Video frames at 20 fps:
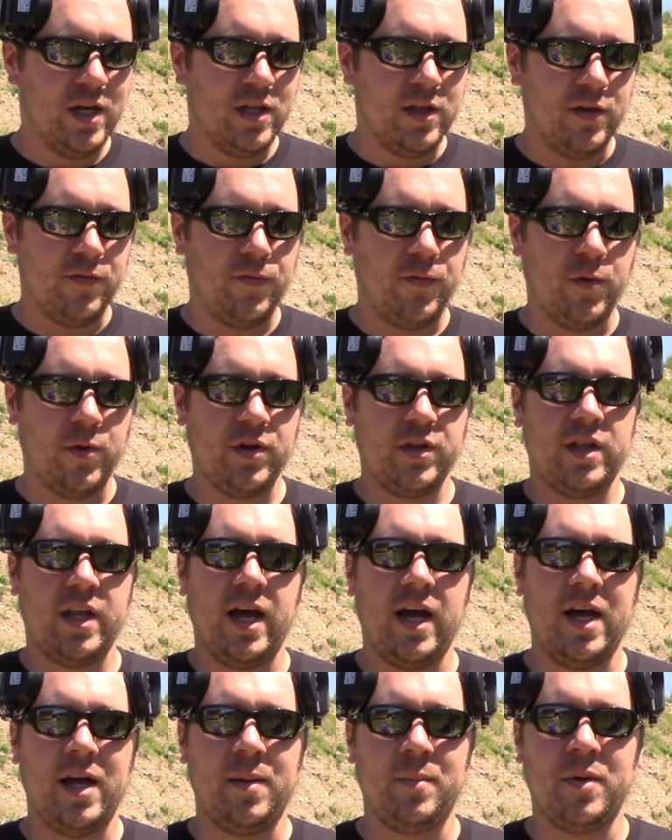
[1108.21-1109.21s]
The fourth
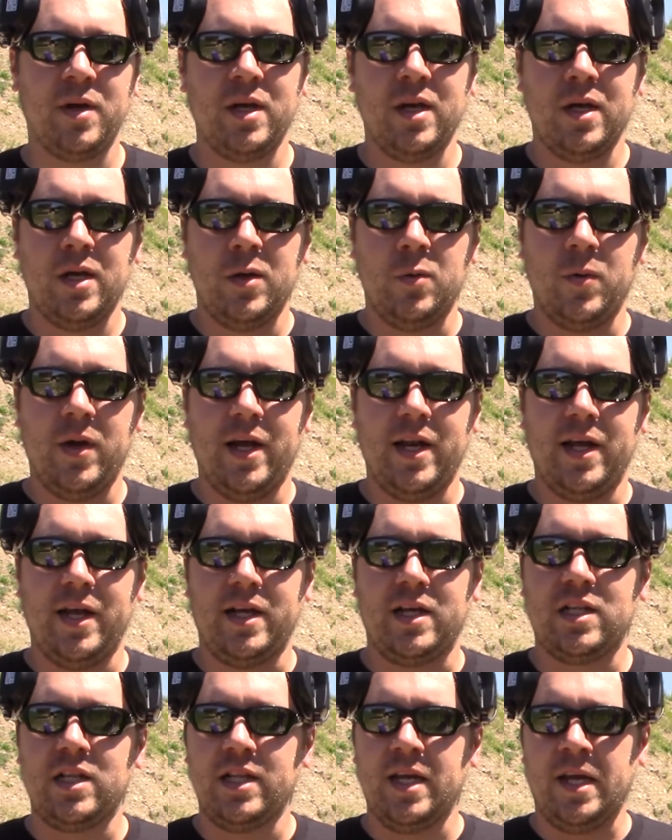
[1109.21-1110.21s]
time we had a
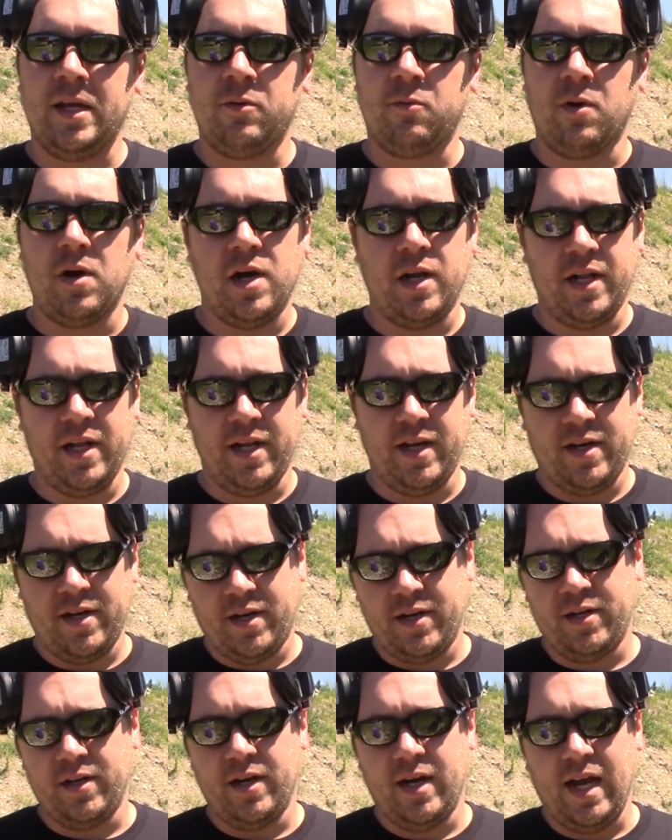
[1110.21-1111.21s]
clean run in
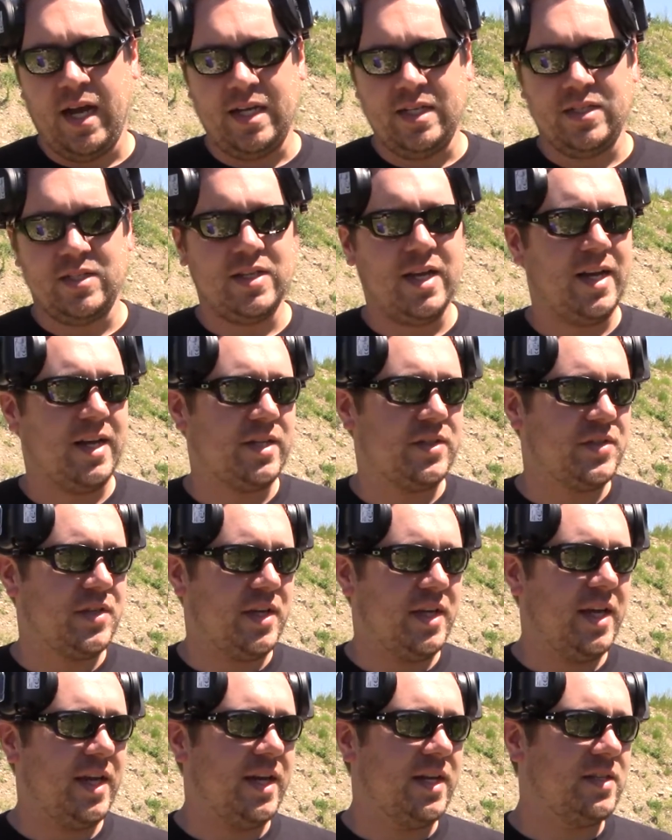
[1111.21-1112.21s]
under 9 seconds
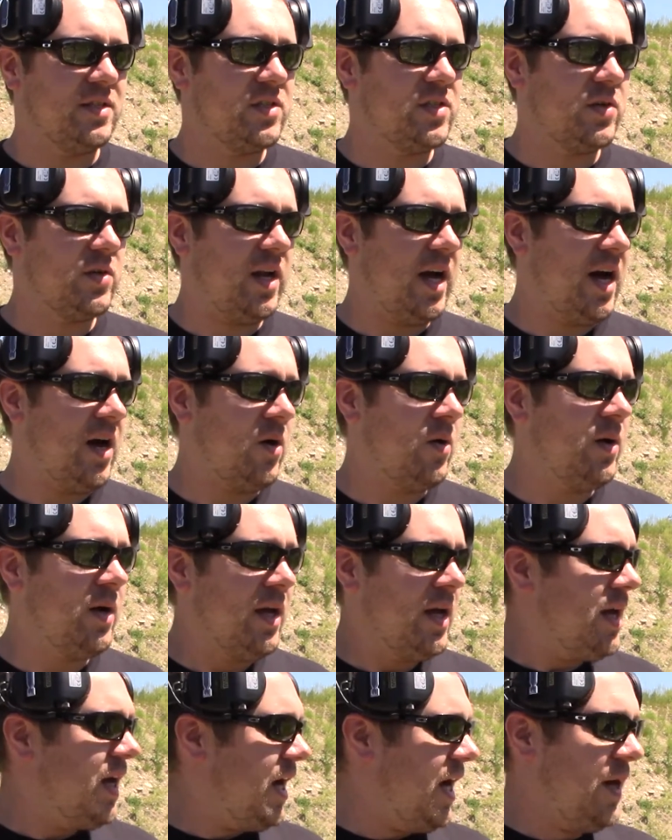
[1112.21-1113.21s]
again. So now
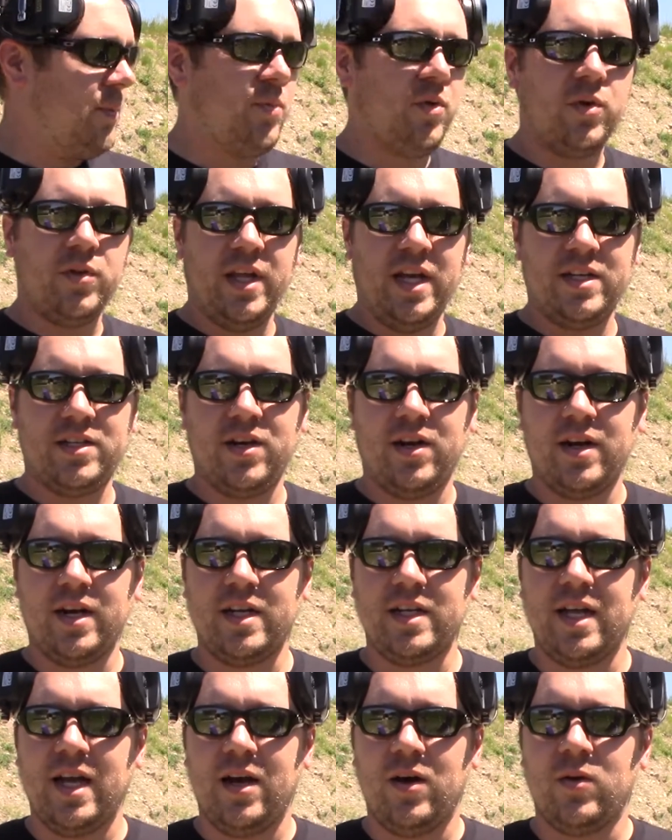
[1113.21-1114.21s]
I pulled that
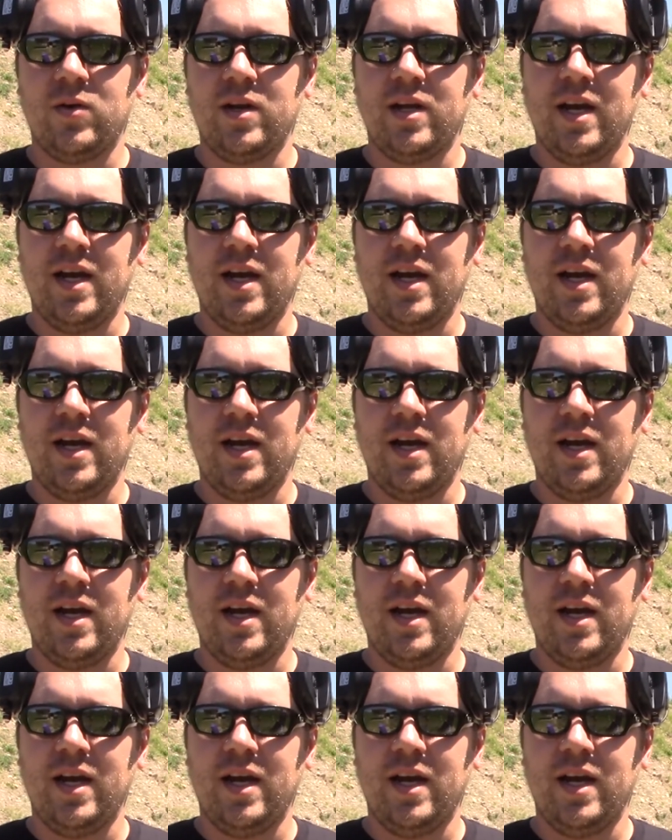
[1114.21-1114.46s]
target down.